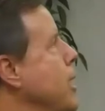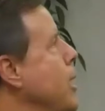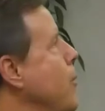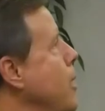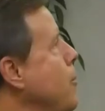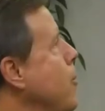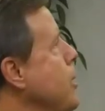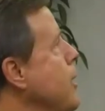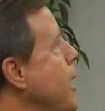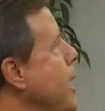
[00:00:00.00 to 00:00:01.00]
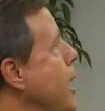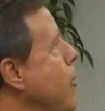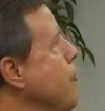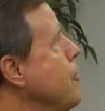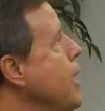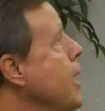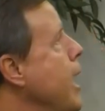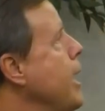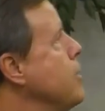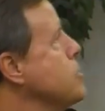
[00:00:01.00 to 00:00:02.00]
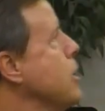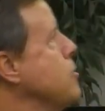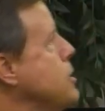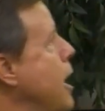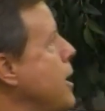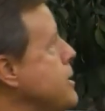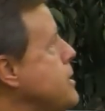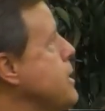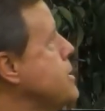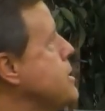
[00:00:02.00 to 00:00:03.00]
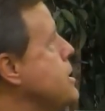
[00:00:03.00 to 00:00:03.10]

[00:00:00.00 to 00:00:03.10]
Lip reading: and I want to point that out. Hales goes on and says, to